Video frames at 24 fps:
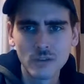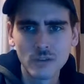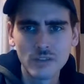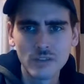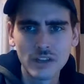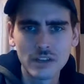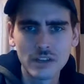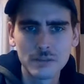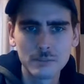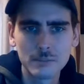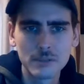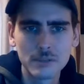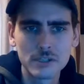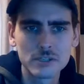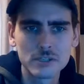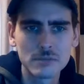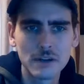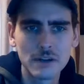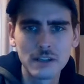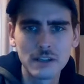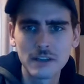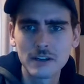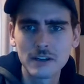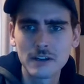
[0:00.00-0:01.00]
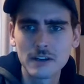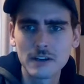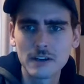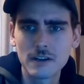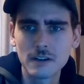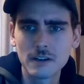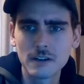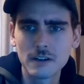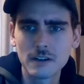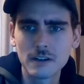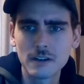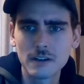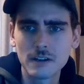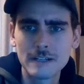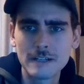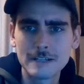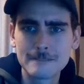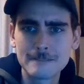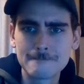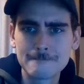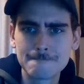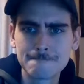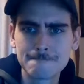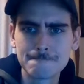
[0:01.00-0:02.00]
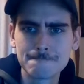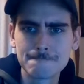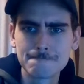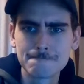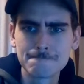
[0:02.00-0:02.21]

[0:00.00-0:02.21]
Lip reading: I didn't push my luck here, click on that.